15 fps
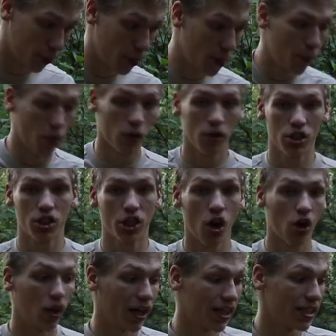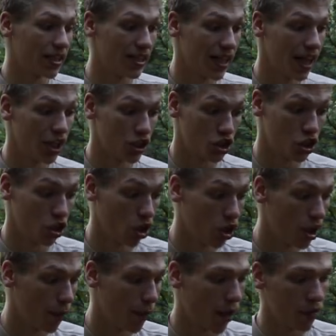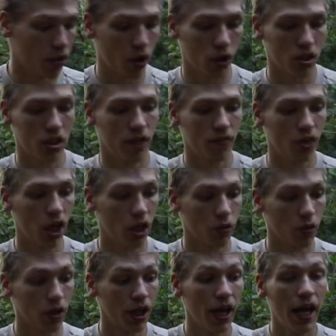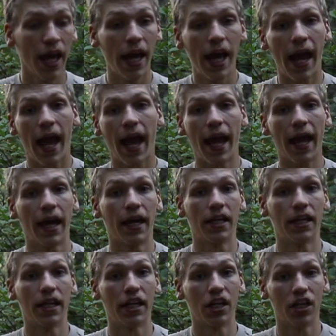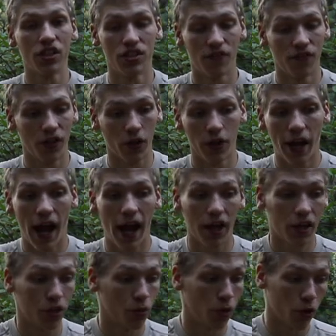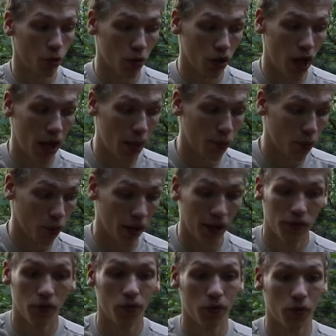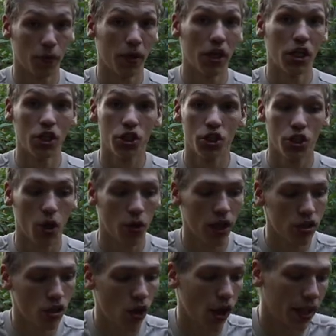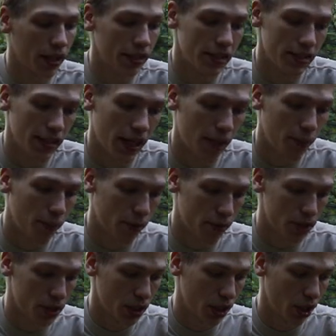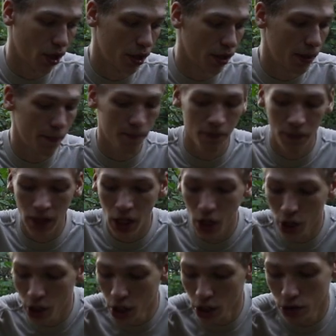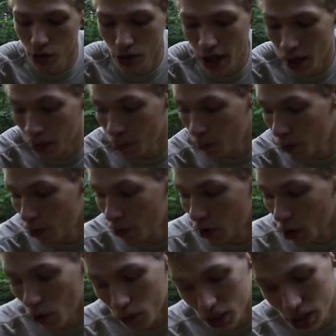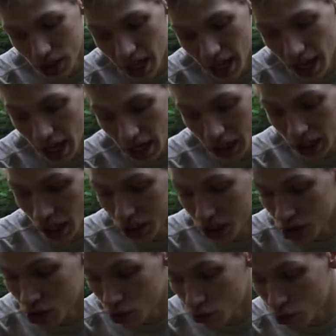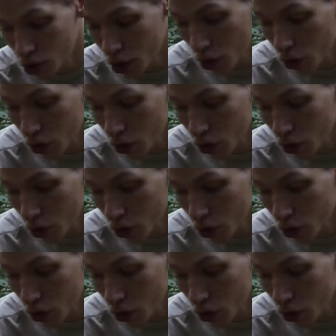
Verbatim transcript: me personally, all I can say is good about the R700 and it is a very accurate and reliable rifle for me. So that's all I can say personally on it. So now moving over to the handguns. There's really